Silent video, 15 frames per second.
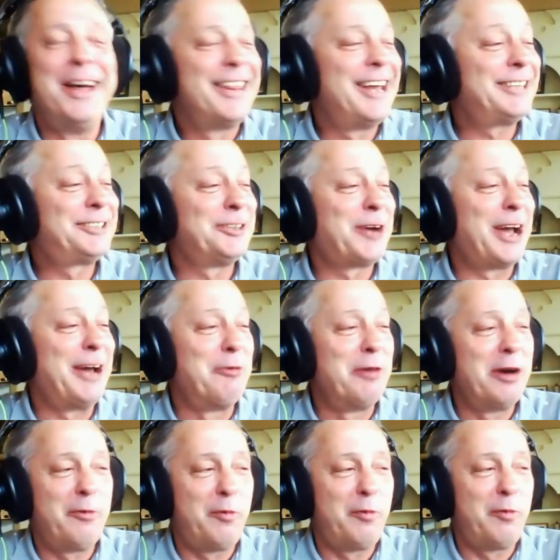That's okay.
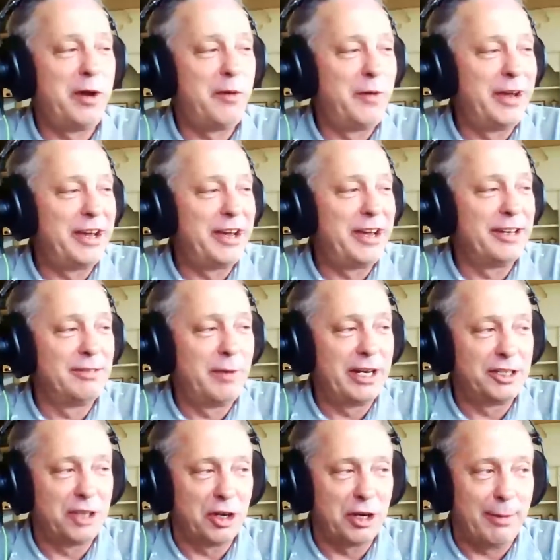We can
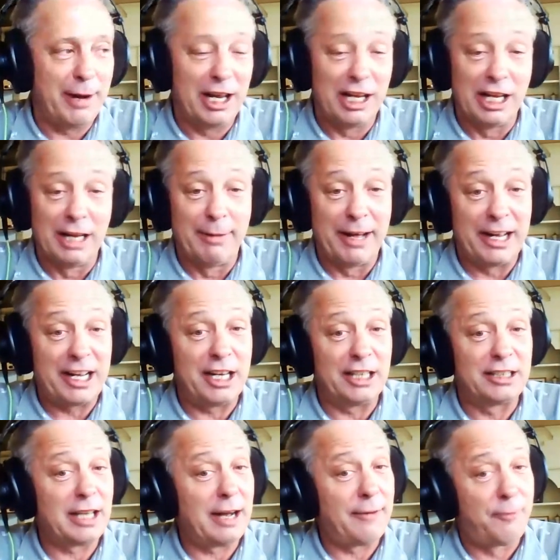joke about it a little bit because
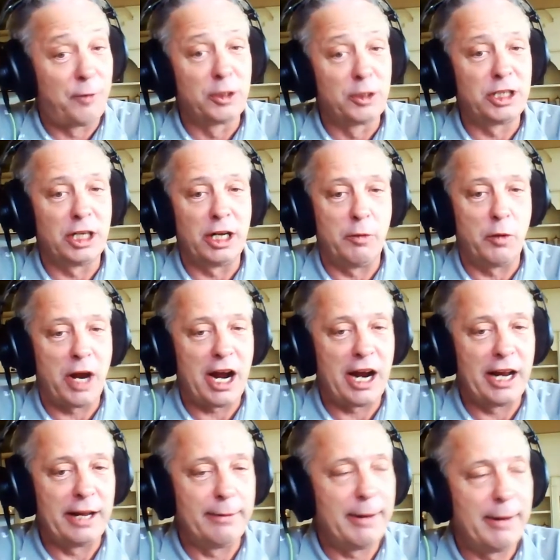fortunately we're not on the
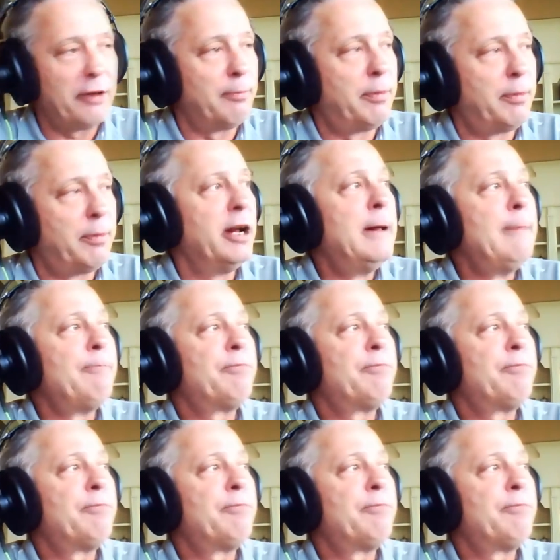mountain. But